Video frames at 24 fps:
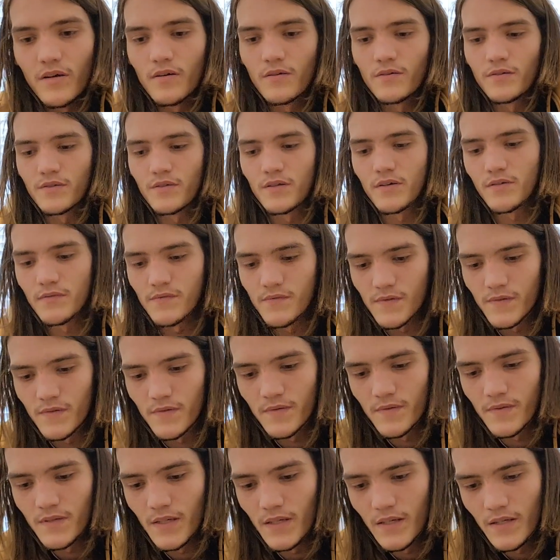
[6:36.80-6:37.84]
are certain
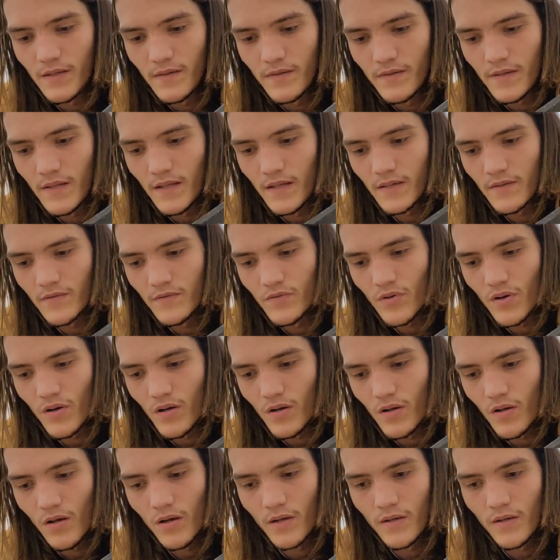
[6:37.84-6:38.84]
scenes that draw